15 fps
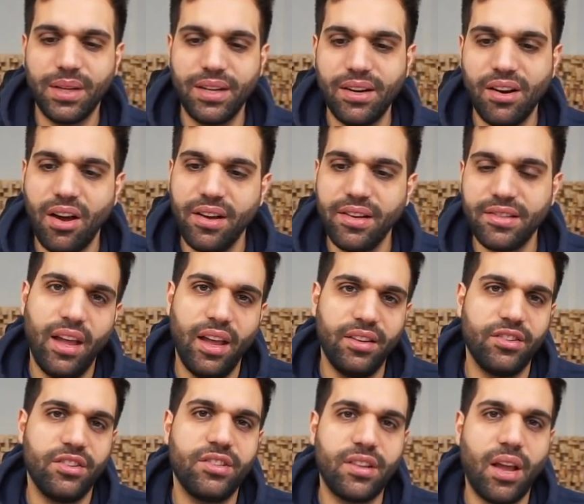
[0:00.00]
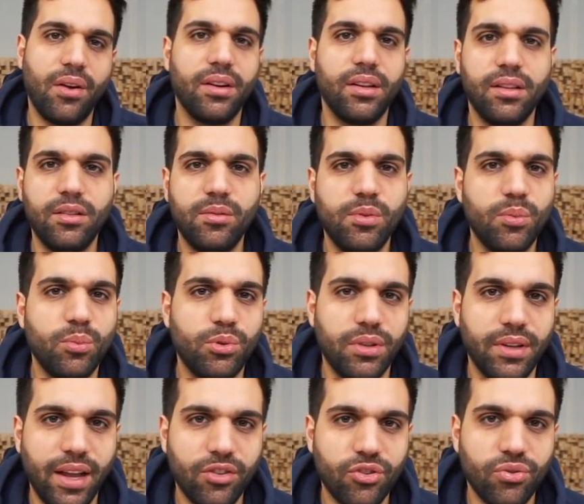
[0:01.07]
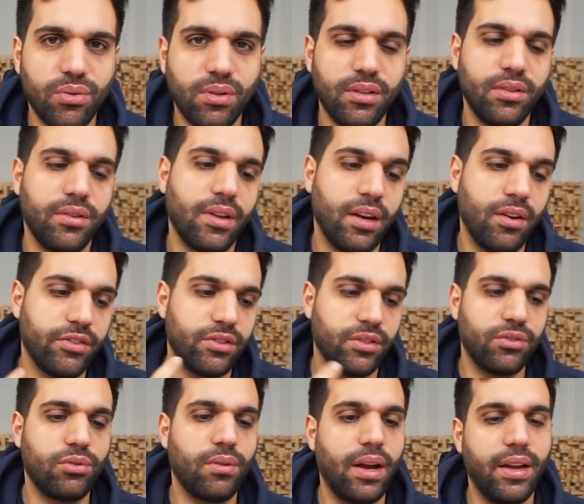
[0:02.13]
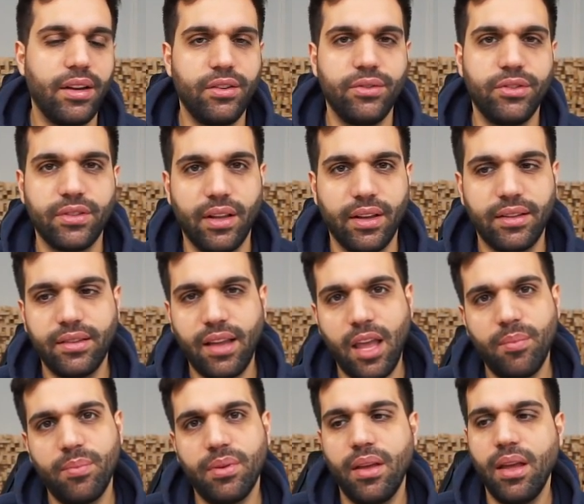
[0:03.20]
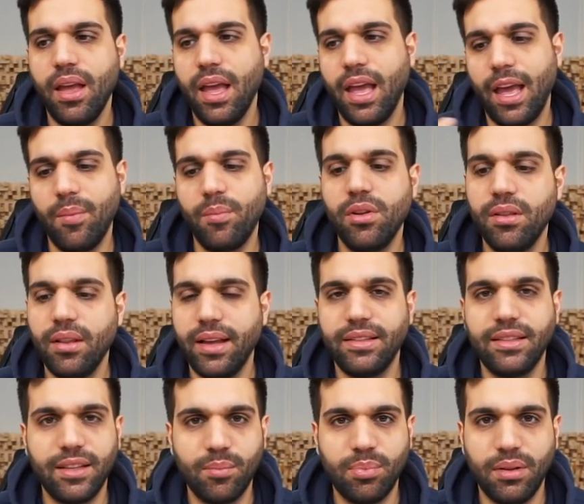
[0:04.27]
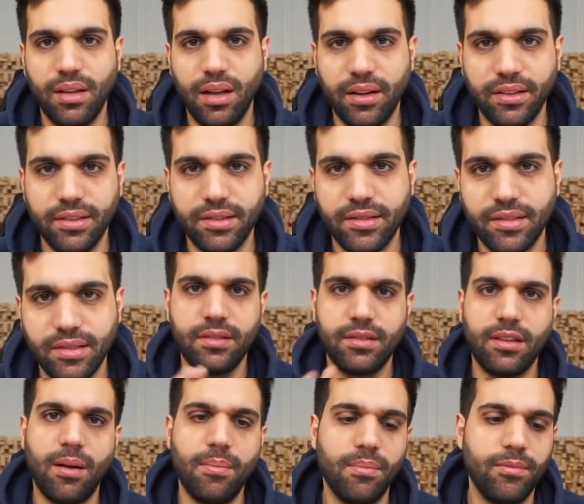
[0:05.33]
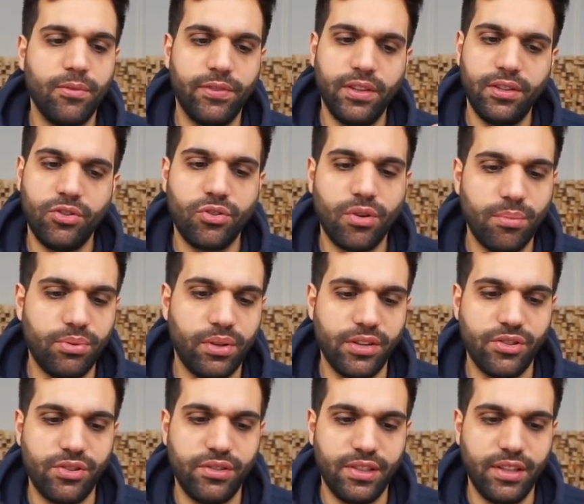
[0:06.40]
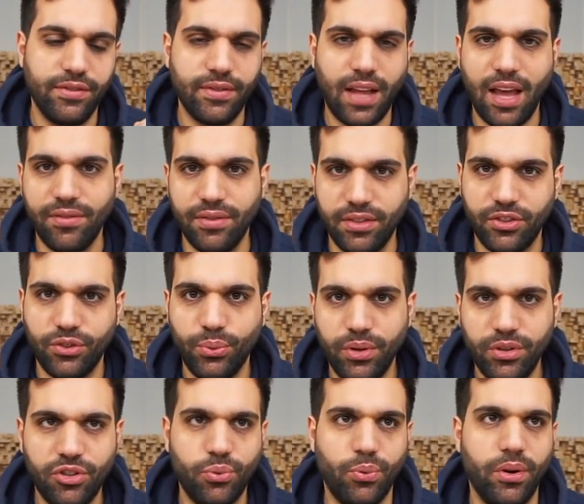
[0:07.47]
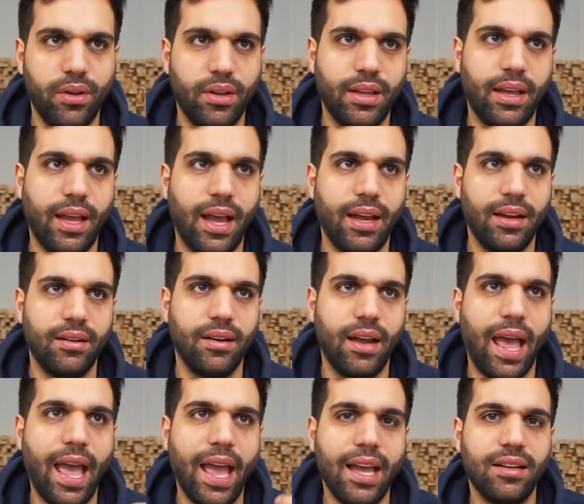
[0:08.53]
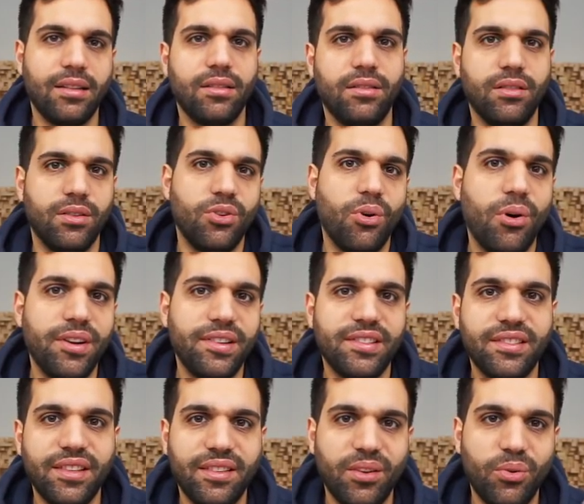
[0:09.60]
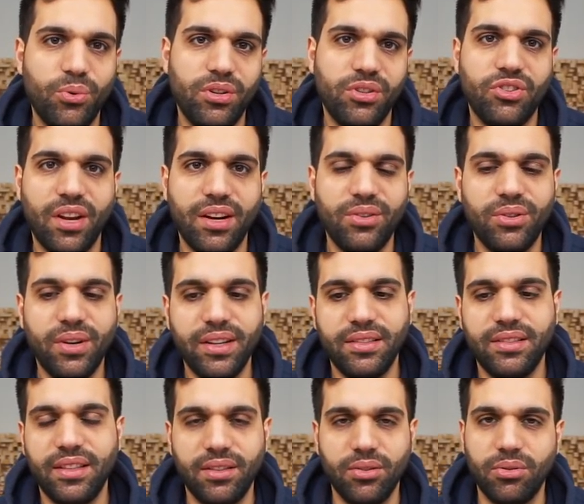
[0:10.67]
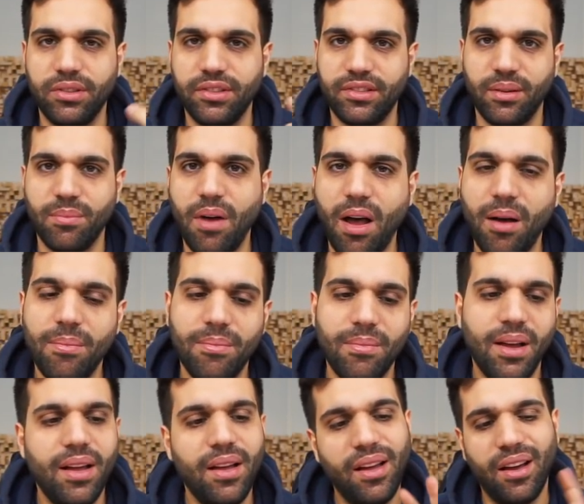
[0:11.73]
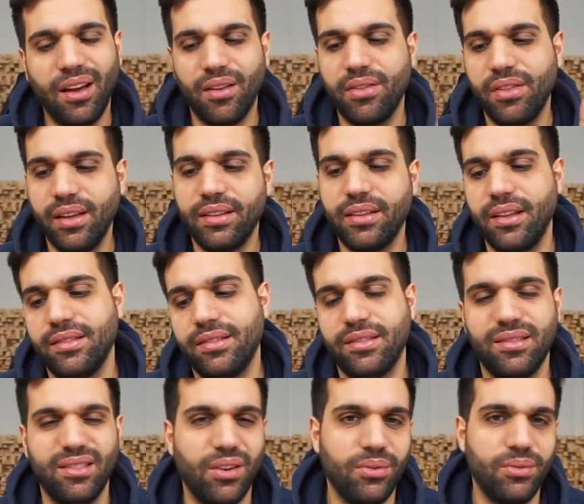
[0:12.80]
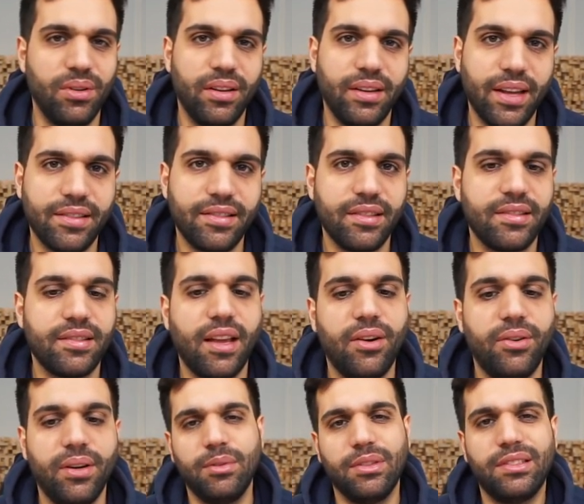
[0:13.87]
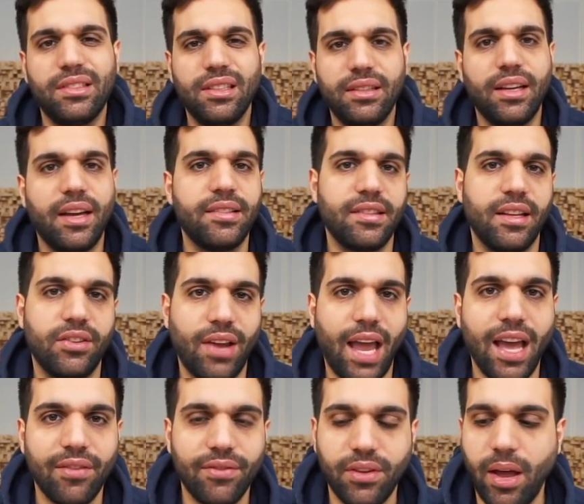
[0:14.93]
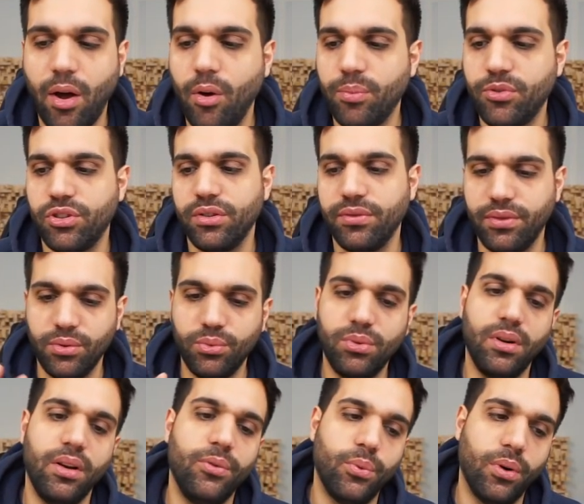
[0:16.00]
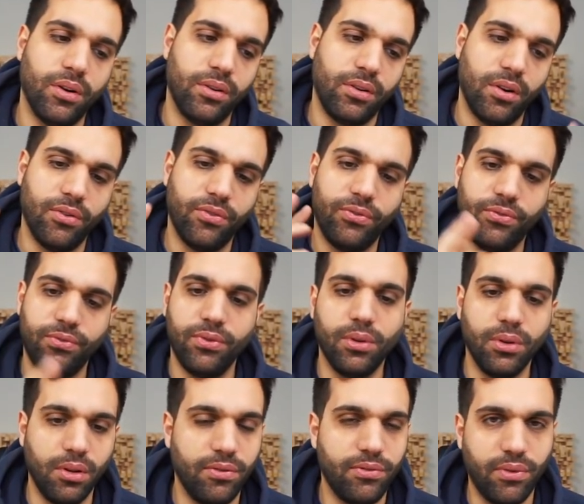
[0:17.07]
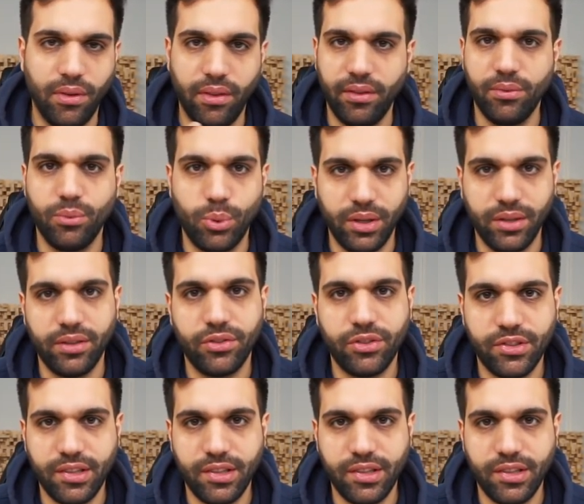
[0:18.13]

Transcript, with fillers: and nice and just sound a little bit more natural. You can also try and use like tape emulating plugins. Some vintage compressors even have a switch where you can add the noise that they were generating or some hum. I think that's not really necessary, but still nice that you have the option if you really want to go full for that vintage